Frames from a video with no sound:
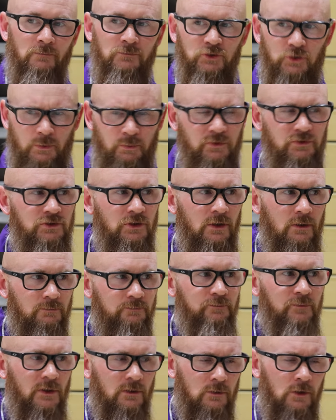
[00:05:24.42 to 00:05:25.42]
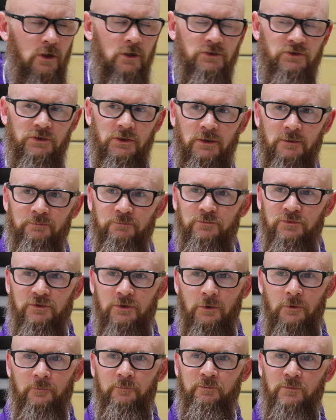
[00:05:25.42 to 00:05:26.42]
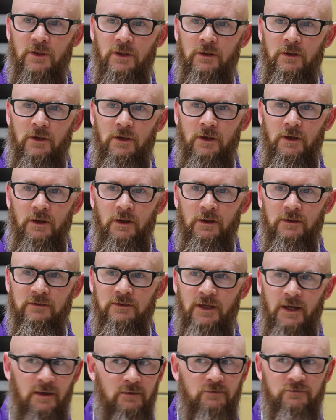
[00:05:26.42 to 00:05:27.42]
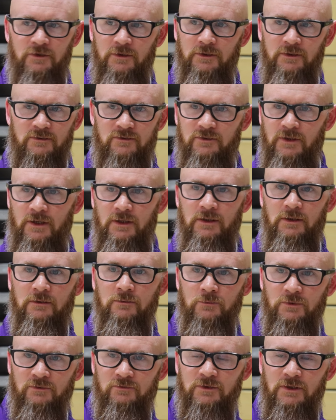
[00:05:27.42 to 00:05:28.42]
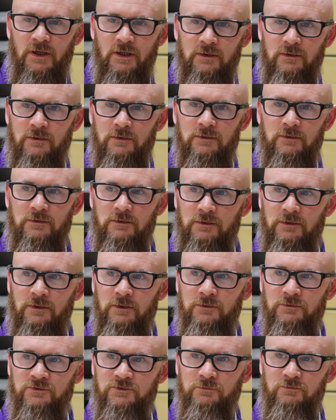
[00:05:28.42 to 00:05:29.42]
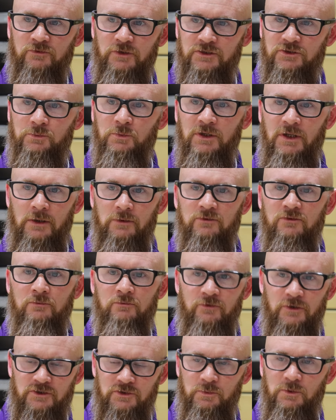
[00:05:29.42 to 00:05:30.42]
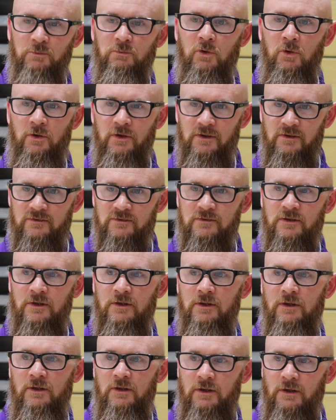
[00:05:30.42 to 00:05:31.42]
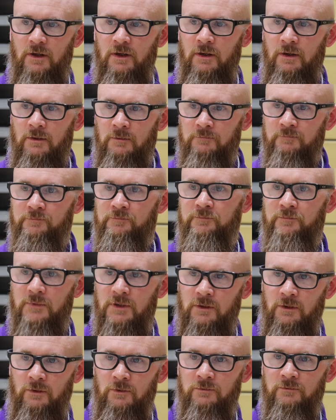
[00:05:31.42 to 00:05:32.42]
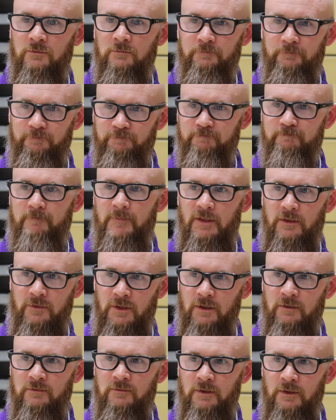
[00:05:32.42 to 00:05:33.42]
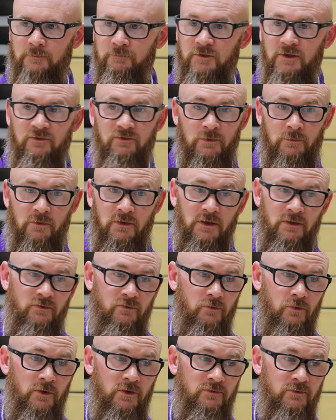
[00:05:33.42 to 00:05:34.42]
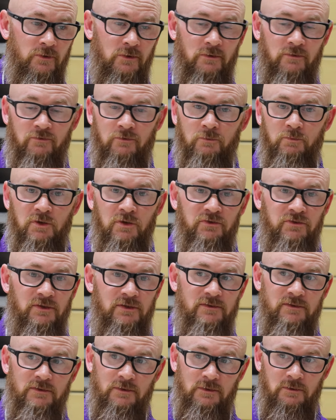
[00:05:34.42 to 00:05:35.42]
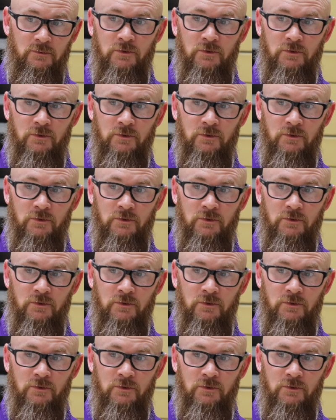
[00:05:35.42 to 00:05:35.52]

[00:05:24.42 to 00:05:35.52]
Triple jump, long jump. So, yeah, very excited. And we've got, you know, some freshmen out, some freshman boys, you know, that did some things for us during the football season.